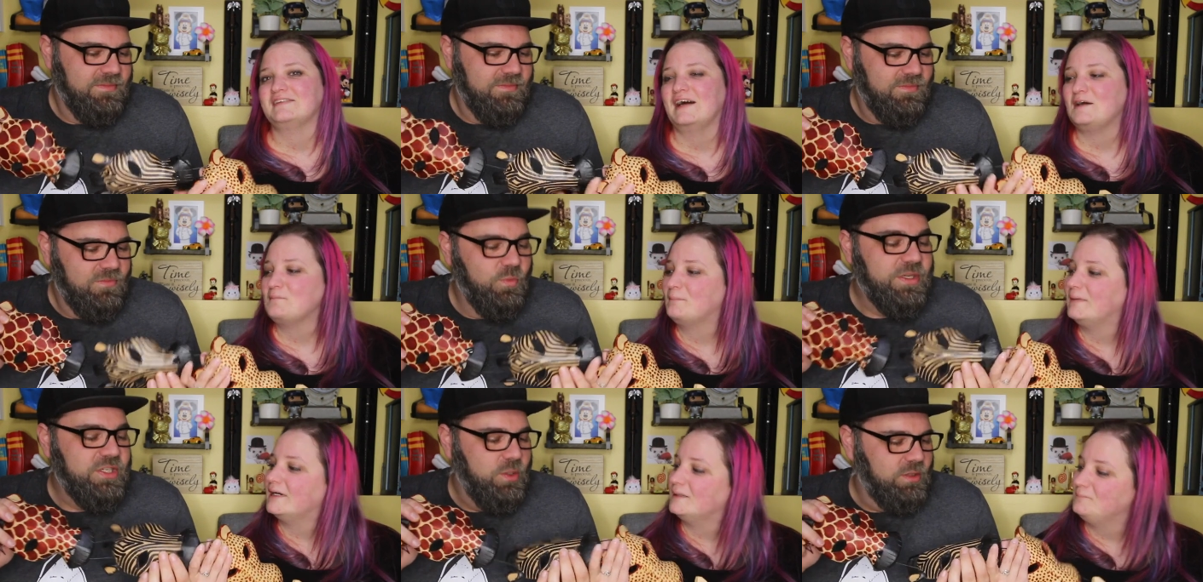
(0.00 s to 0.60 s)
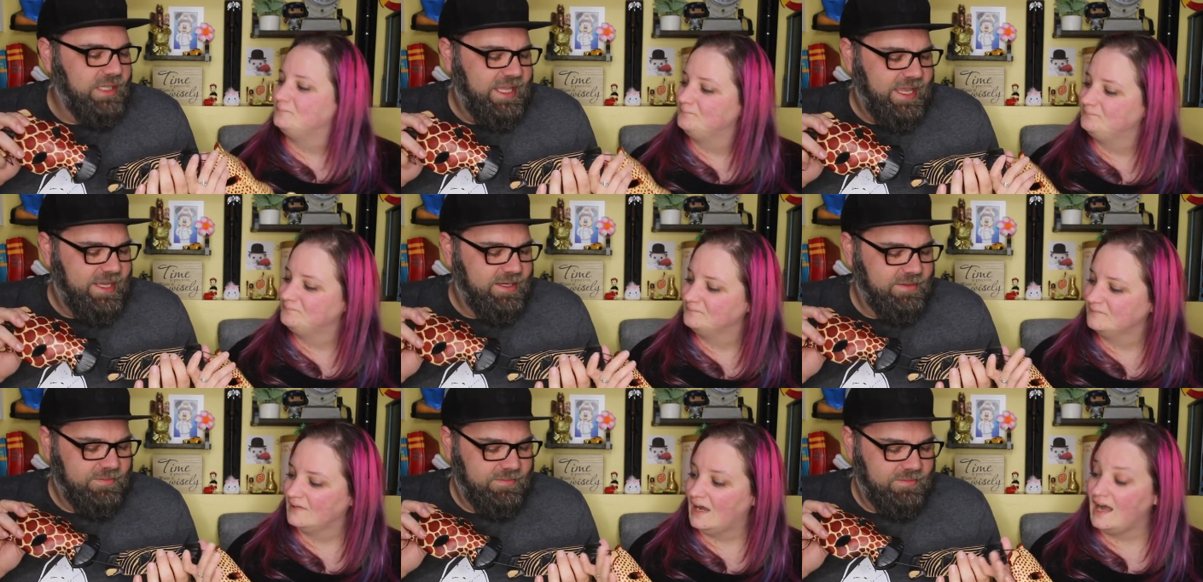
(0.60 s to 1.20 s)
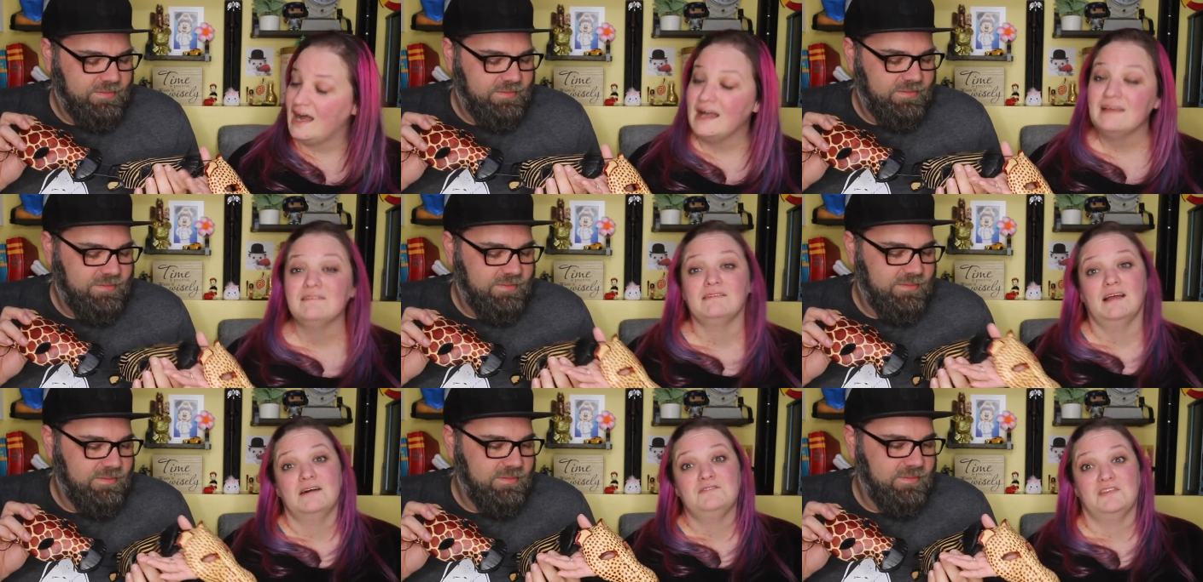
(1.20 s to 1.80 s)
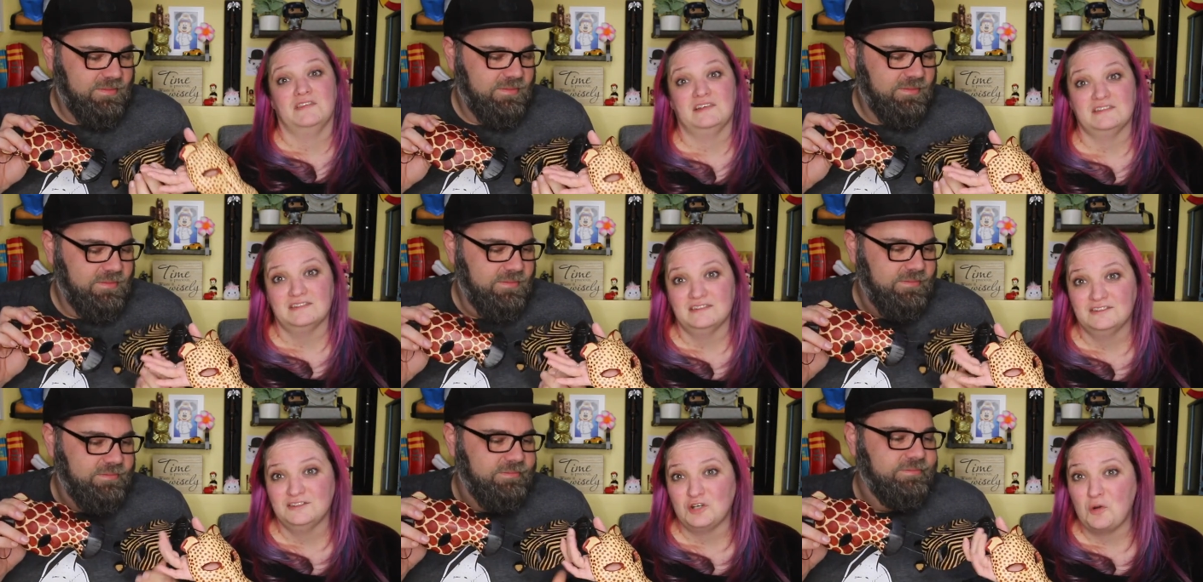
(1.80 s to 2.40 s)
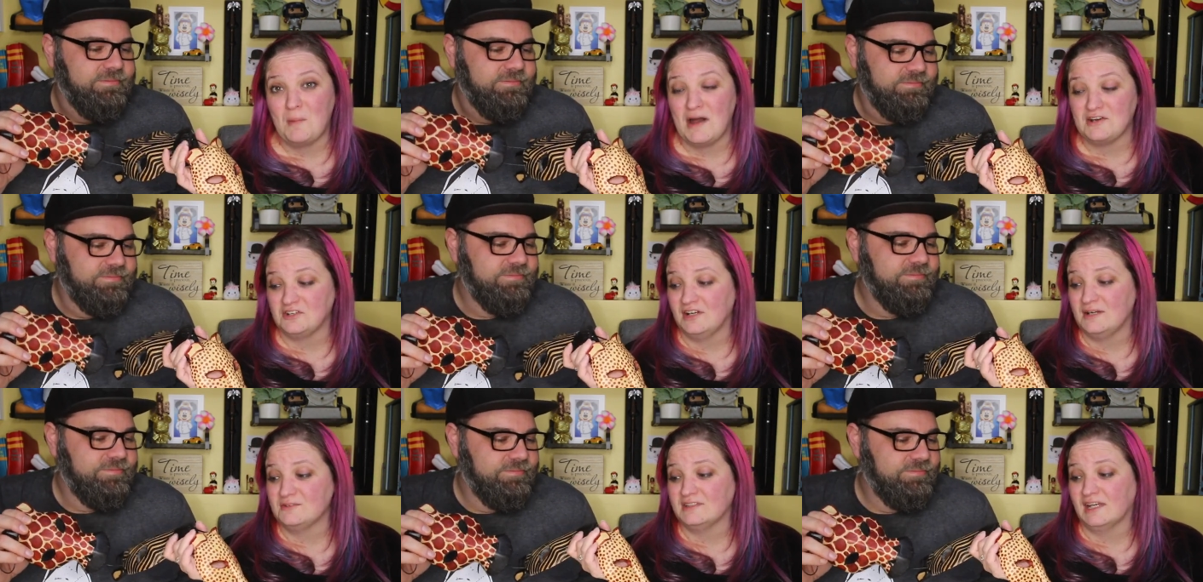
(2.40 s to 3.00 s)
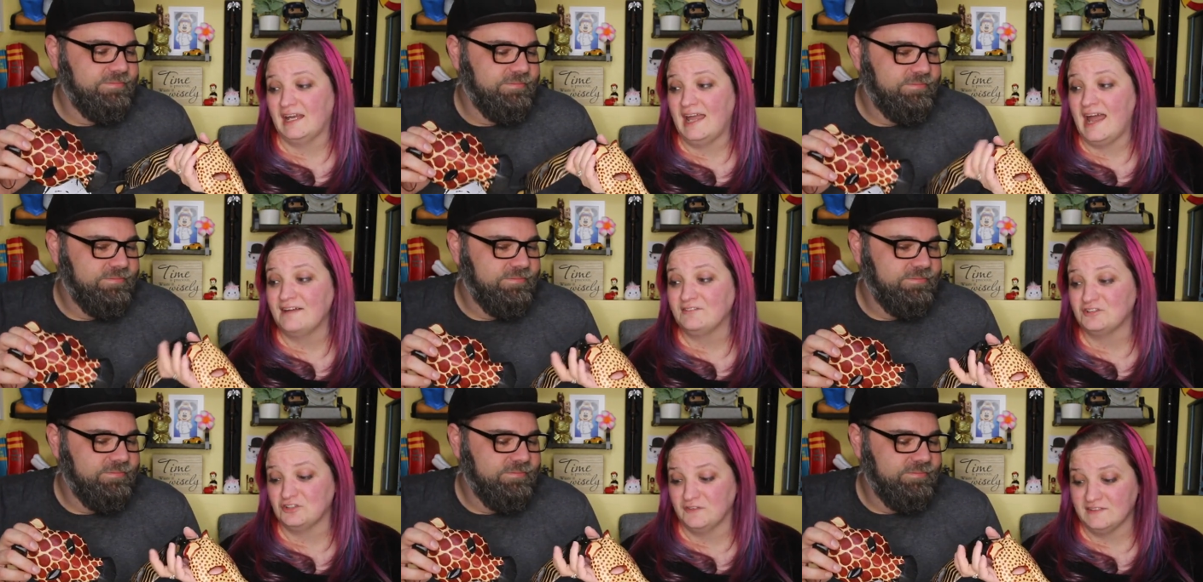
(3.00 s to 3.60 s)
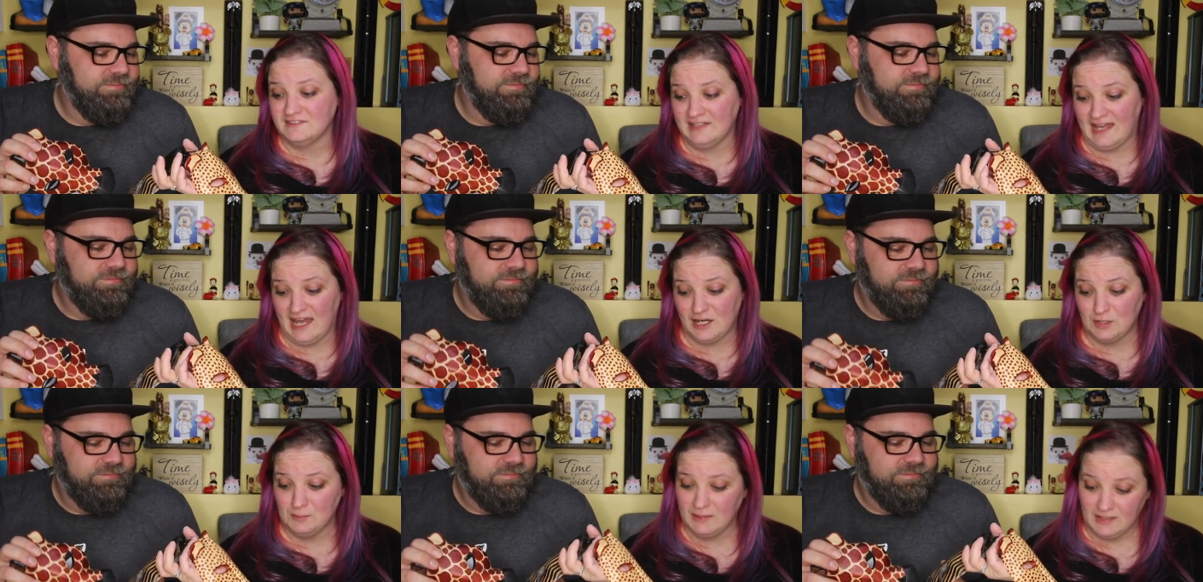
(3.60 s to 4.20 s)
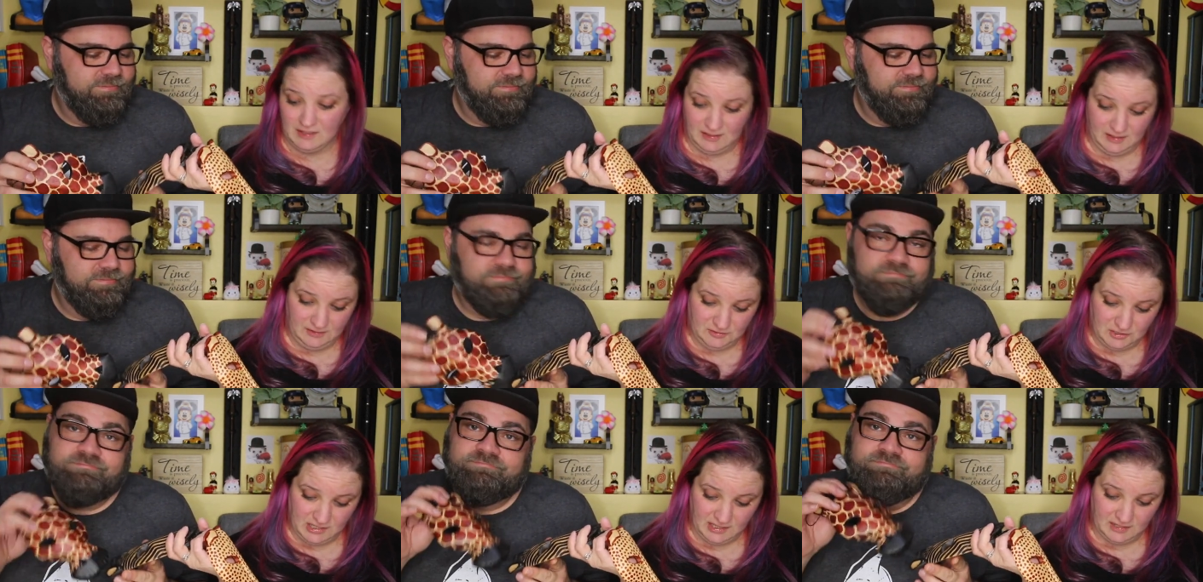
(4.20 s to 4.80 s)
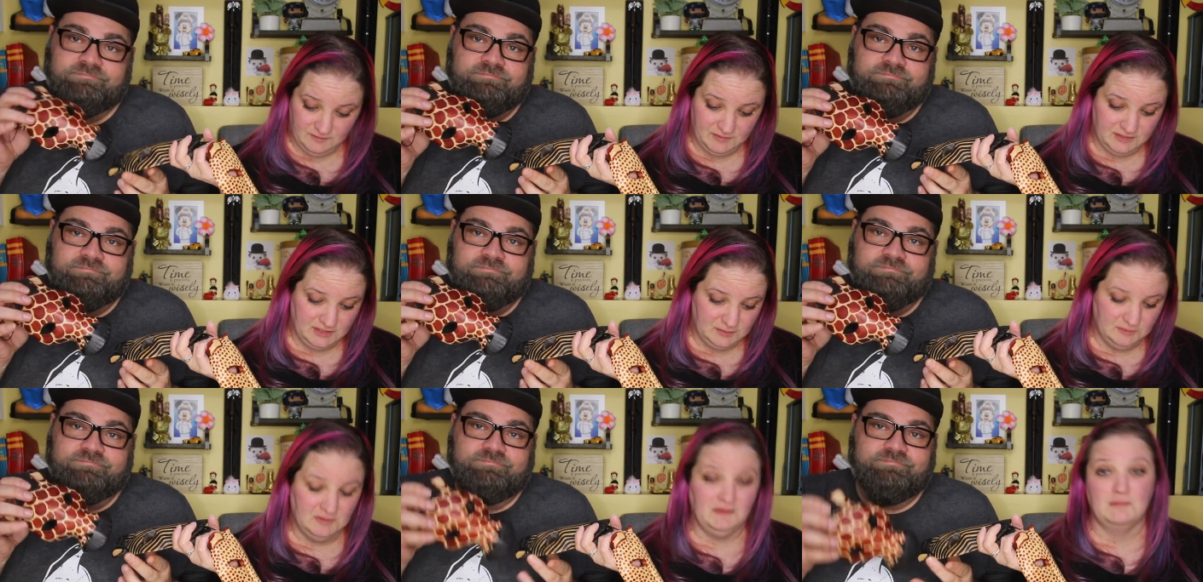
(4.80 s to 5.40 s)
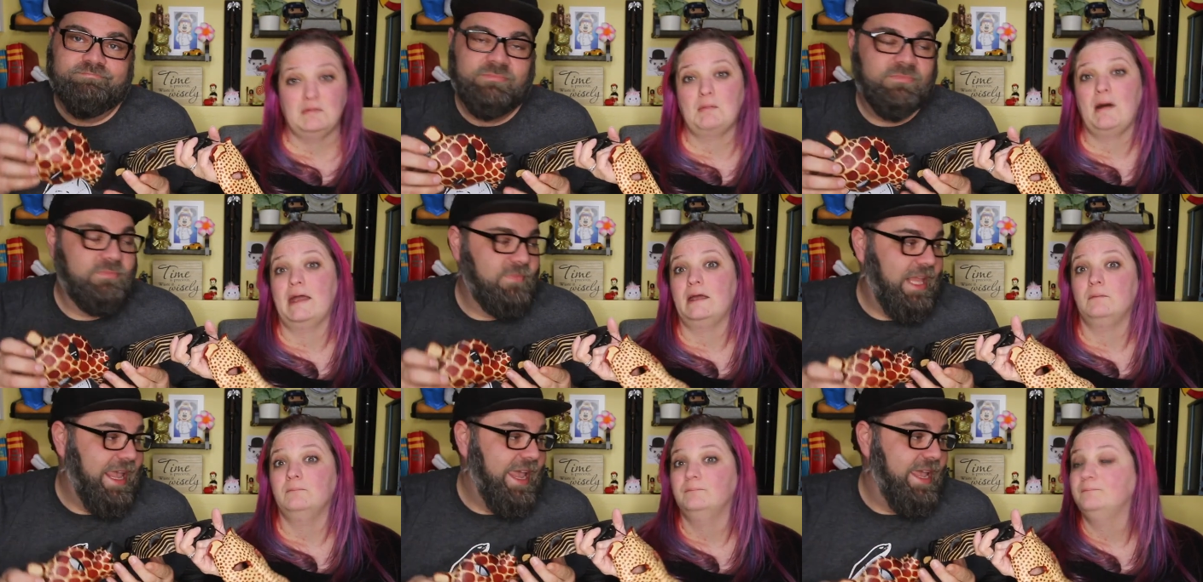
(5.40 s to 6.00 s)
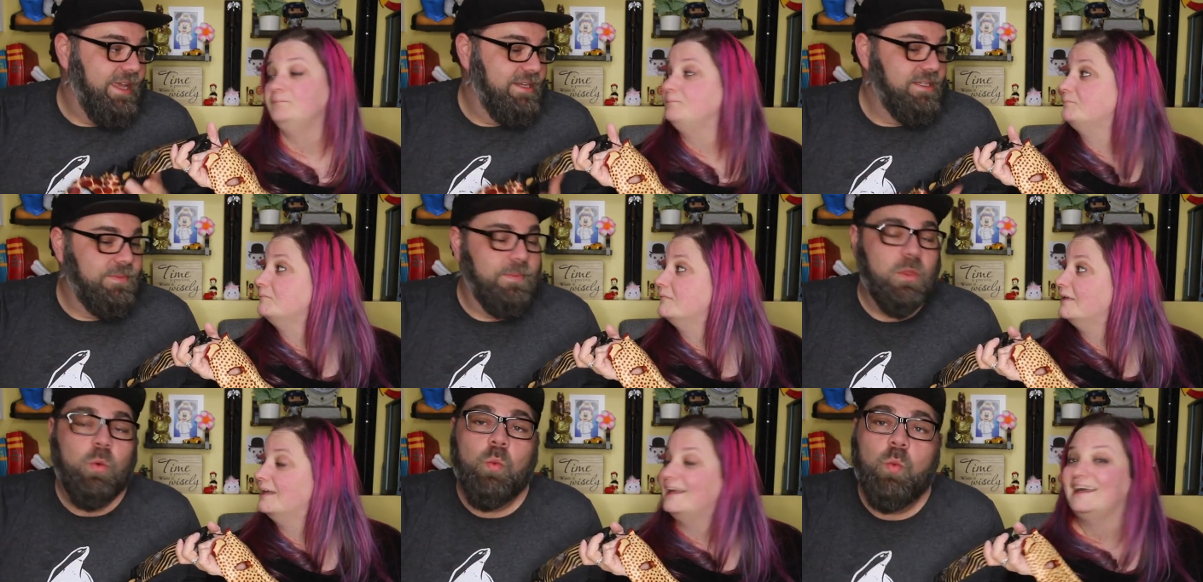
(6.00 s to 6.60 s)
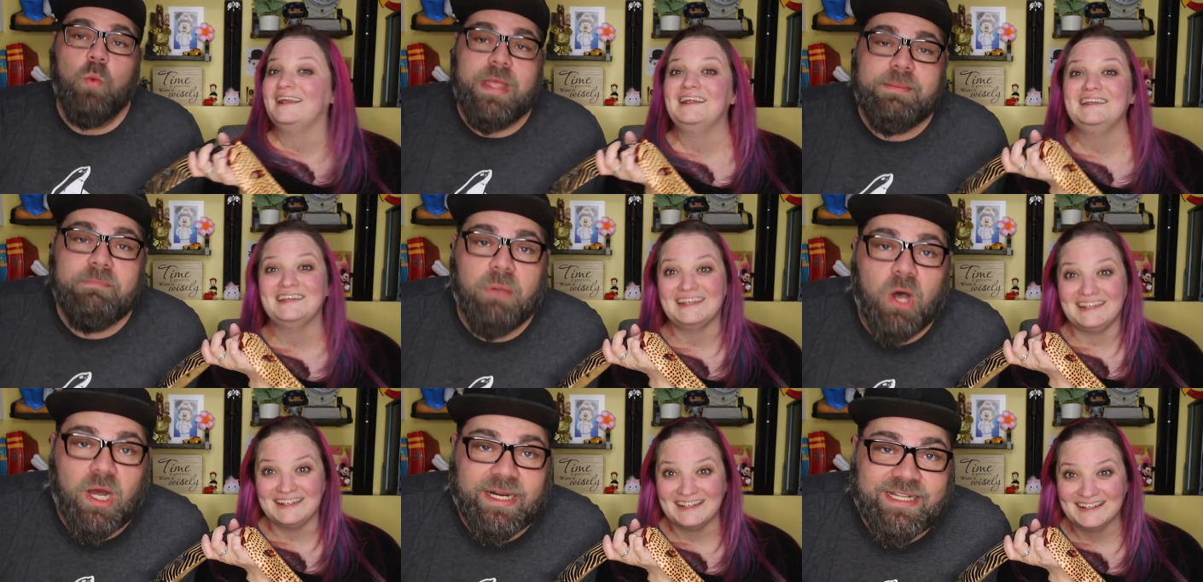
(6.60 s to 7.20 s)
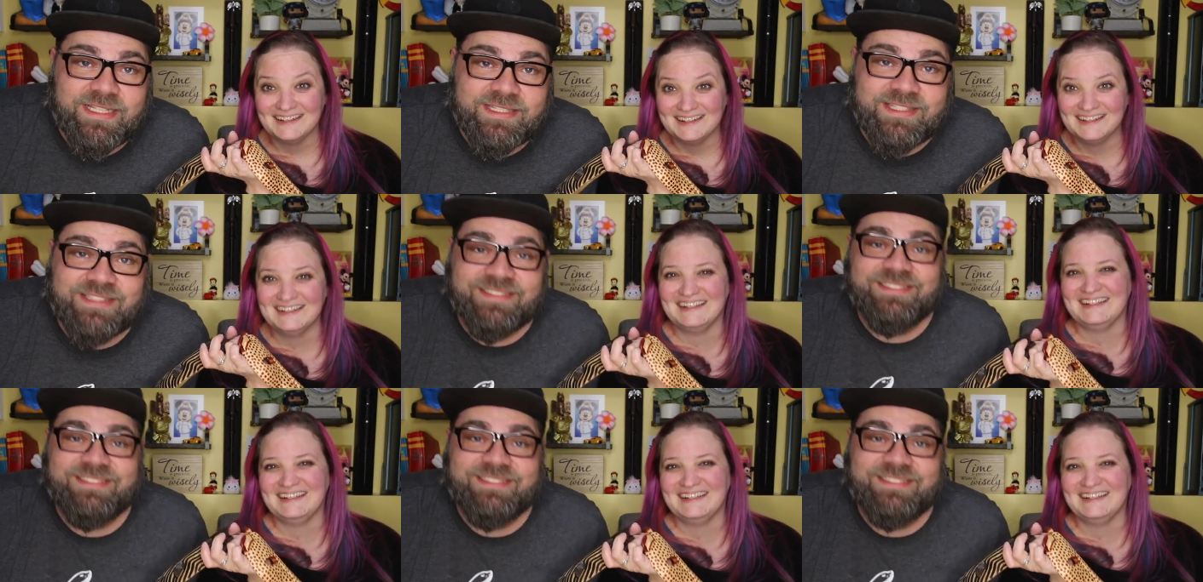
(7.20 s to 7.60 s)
Speaker 1: that.
Speaker 2: We but totally can.
Speaker 1: I loved this so much, and I was like, I have to show this to Adam and try to convince him to let me buy
Speaker 2: it. And, and we bought it.